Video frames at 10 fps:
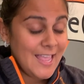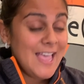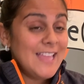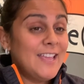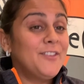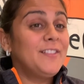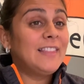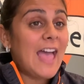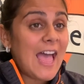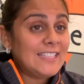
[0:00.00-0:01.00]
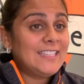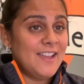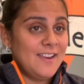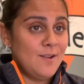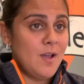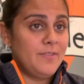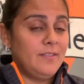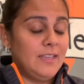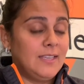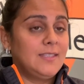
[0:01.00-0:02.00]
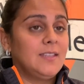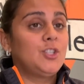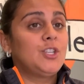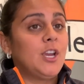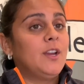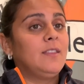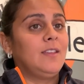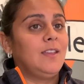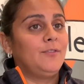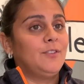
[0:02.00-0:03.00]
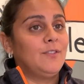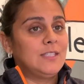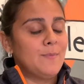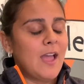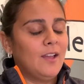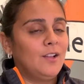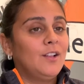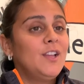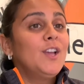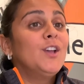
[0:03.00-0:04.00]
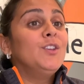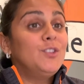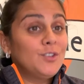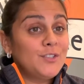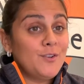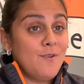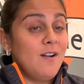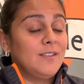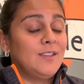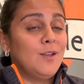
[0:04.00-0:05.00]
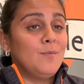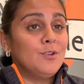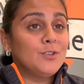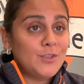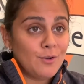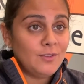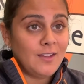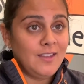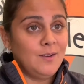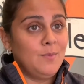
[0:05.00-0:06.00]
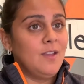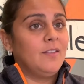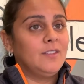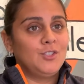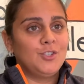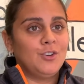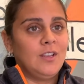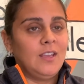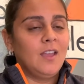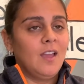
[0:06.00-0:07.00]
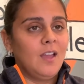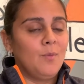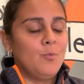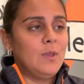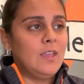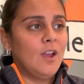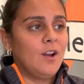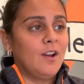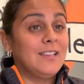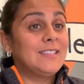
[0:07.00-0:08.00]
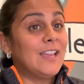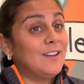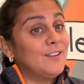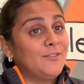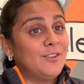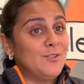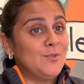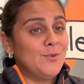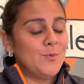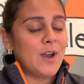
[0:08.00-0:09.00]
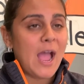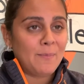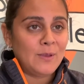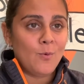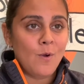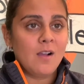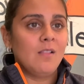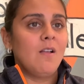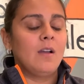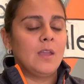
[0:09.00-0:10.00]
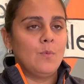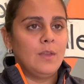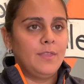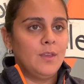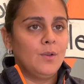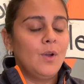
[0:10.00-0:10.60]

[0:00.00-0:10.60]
Now the last item on the list is sharing the gift of a smile. You're so awesome. You're so lucky to be on this journey. We are excited for you. We're happy to walk along it with you.